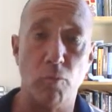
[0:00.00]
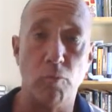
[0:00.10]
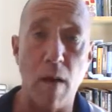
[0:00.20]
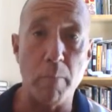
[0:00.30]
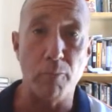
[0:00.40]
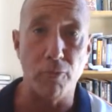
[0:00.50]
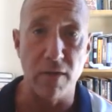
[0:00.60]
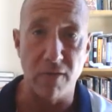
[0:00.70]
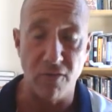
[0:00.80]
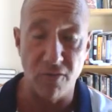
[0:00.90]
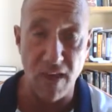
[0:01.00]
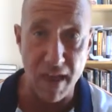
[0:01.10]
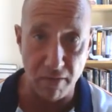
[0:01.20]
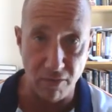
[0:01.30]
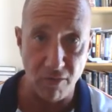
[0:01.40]

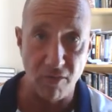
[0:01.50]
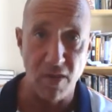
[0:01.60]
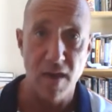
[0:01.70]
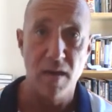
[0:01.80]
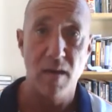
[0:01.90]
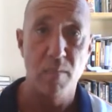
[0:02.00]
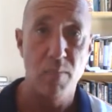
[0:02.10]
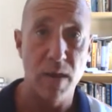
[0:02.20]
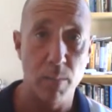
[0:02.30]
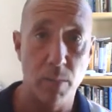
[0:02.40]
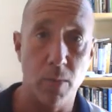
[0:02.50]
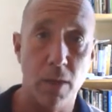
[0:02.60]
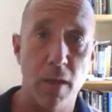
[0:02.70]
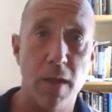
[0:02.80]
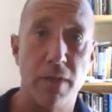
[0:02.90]
represents
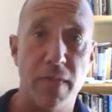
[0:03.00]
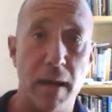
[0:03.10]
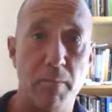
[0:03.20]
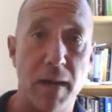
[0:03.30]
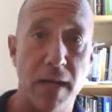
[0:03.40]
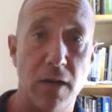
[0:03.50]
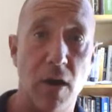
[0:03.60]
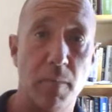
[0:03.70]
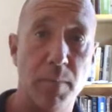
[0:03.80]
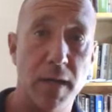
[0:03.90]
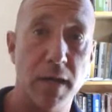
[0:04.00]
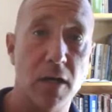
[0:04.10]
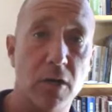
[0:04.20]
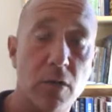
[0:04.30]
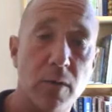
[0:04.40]
people that might not be
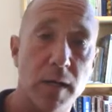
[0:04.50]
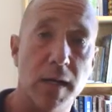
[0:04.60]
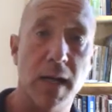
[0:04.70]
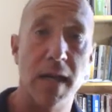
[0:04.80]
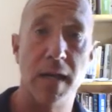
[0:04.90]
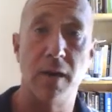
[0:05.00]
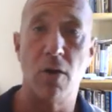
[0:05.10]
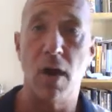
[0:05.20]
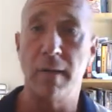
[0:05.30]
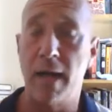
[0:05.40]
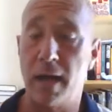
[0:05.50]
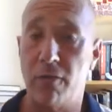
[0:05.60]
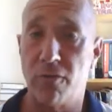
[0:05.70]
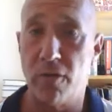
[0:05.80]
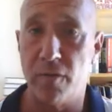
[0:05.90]
included in an
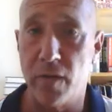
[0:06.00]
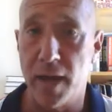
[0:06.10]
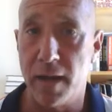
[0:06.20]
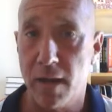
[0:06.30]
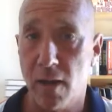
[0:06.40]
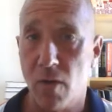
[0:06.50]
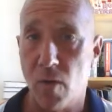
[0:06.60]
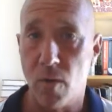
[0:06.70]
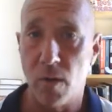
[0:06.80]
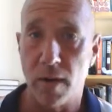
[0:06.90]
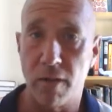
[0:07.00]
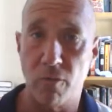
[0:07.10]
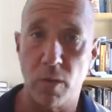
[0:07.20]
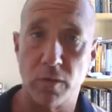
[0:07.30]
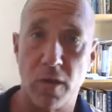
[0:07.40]
online survey. Or,
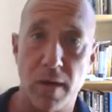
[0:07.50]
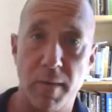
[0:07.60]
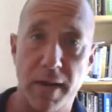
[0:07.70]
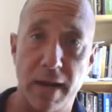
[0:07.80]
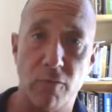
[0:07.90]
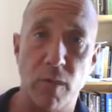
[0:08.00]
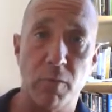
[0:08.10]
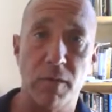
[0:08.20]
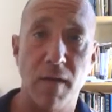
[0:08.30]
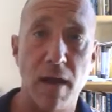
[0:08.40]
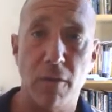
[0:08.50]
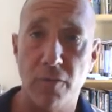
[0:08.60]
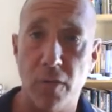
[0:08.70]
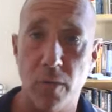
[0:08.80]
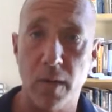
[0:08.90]
as we'll talk about next week with
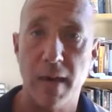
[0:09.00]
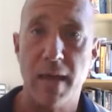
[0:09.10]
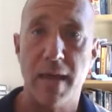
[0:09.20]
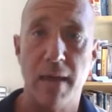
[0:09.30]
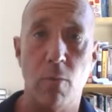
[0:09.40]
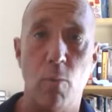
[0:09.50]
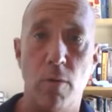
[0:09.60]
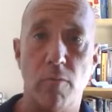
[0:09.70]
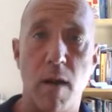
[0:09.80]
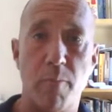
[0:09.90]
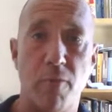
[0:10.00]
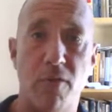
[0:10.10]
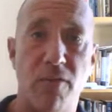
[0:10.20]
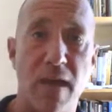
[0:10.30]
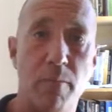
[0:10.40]
telephone, it would
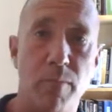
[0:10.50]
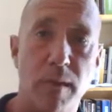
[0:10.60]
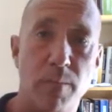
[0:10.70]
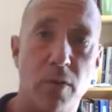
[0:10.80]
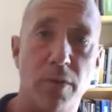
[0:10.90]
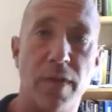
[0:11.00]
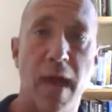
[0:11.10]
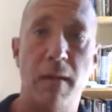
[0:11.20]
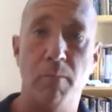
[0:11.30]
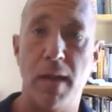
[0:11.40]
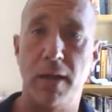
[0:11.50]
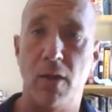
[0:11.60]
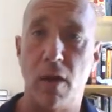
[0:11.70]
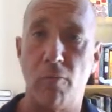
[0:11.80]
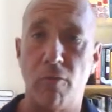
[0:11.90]
represent people that may
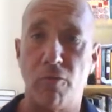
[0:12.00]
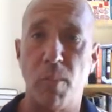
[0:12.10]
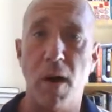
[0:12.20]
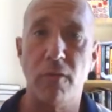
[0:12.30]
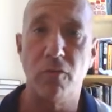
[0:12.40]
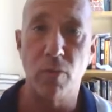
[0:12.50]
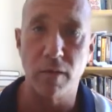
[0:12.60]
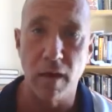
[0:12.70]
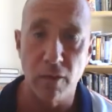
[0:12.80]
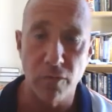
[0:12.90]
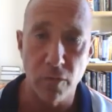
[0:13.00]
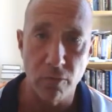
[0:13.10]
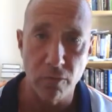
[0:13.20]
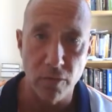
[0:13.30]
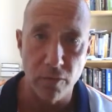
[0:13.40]
not respond to a
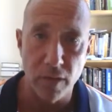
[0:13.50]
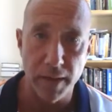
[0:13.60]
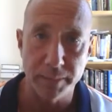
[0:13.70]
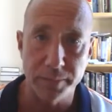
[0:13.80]
telephone survey.